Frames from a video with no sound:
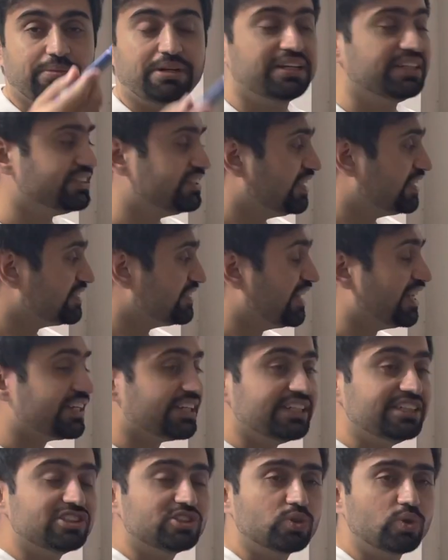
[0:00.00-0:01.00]
It is just like
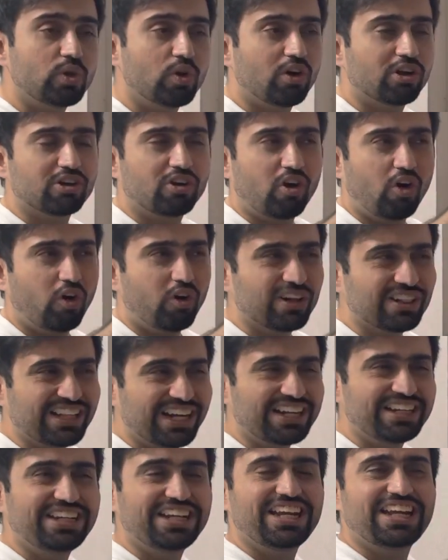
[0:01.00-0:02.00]
issue log, all the
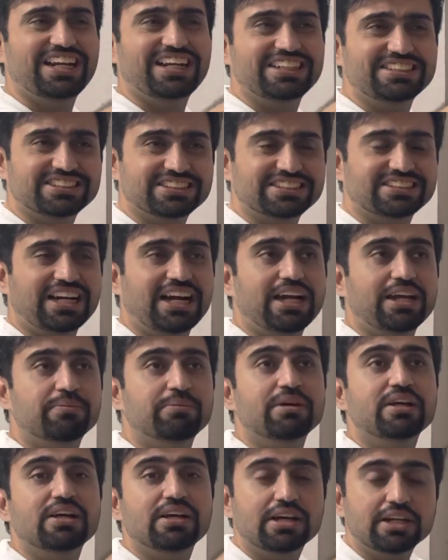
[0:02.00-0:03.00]
dates, time,
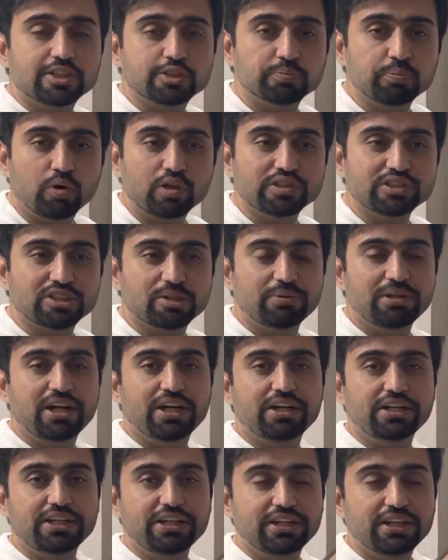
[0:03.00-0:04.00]

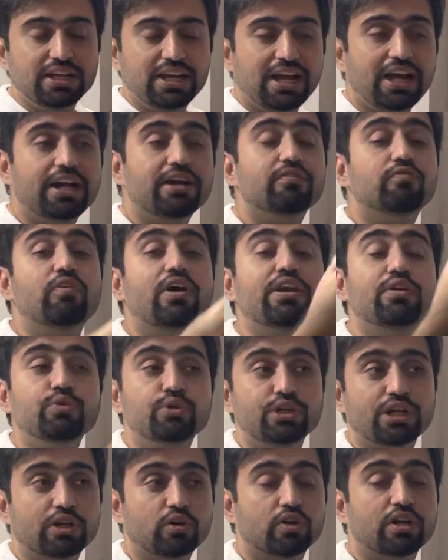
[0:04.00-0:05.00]
responsibility, and when we
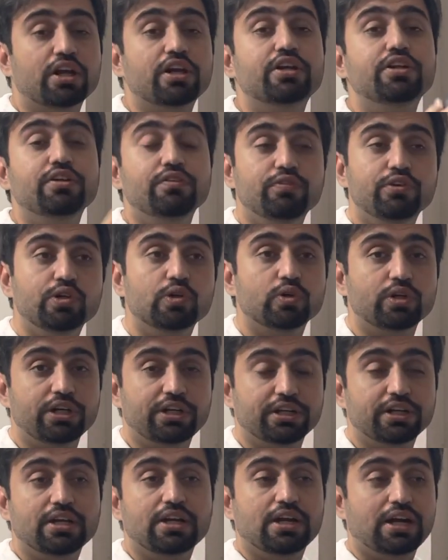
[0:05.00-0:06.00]
are going to review it.